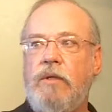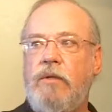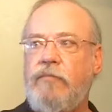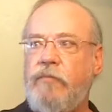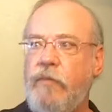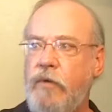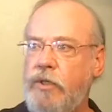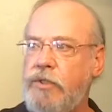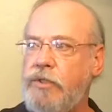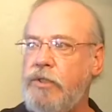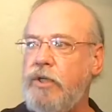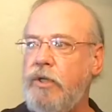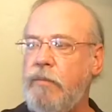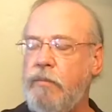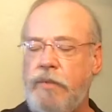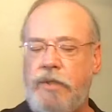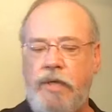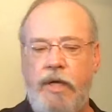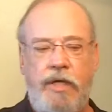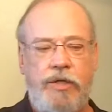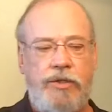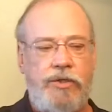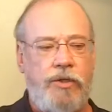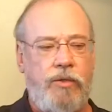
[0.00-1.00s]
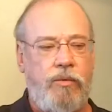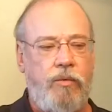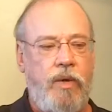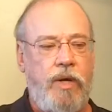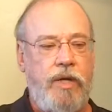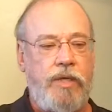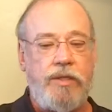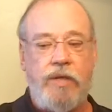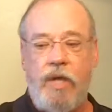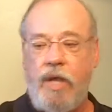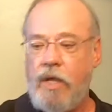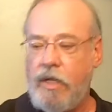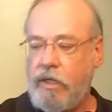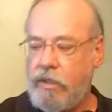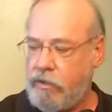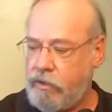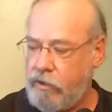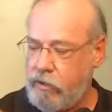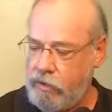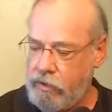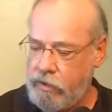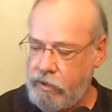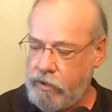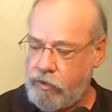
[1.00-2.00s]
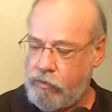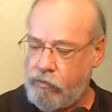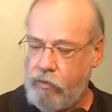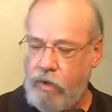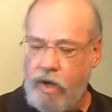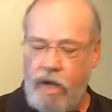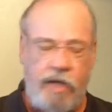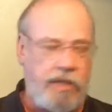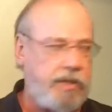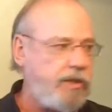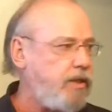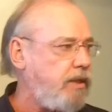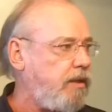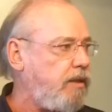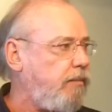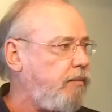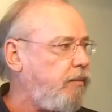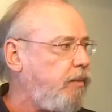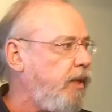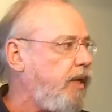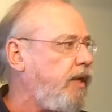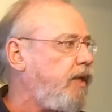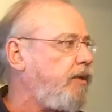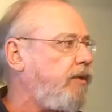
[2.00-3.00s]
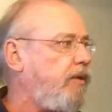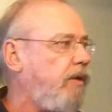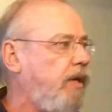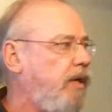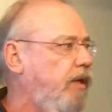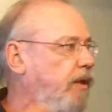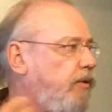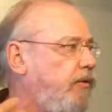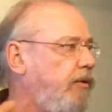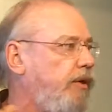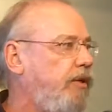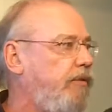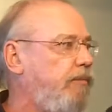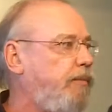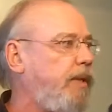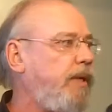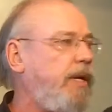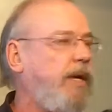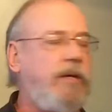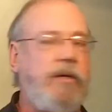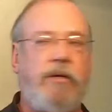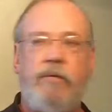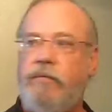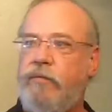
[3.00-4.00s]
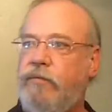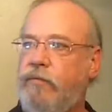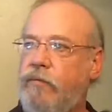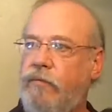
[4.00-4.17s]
The first temptation was, turn these rocks into bread. You're hungry, you've been out here